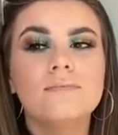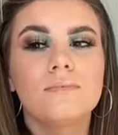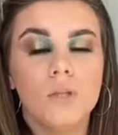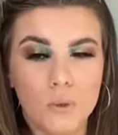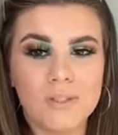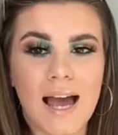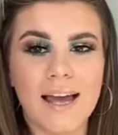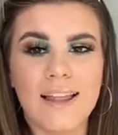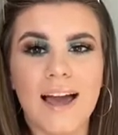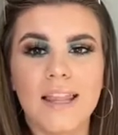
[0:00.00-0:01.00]
loose
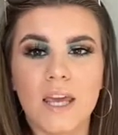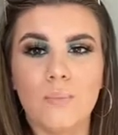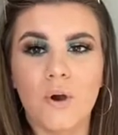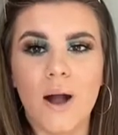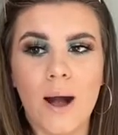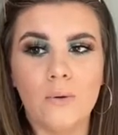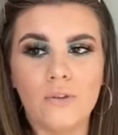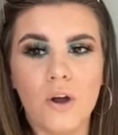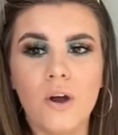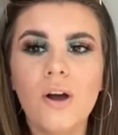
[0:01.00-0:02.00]
highlighter they brought out
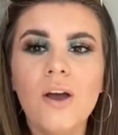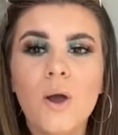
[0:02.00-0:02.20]
though.